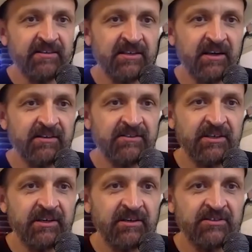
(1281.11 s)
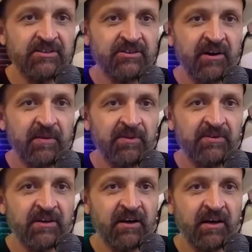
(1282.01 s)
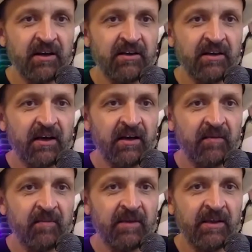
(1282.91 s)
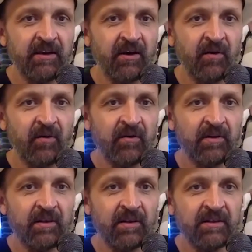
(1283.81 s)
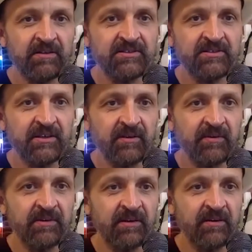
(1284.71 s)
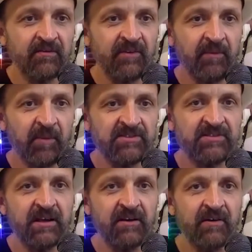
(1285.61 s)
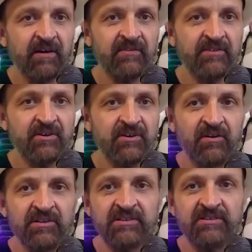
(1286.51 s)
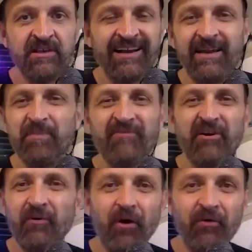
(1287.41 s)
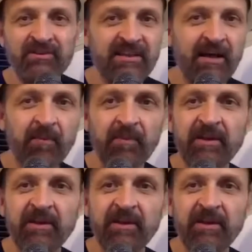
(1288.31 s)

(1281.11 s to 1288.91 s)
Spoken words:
It's got such great music on it. Let's see what I don't know if I don't have the song listings on. I can't believe I don't own this album.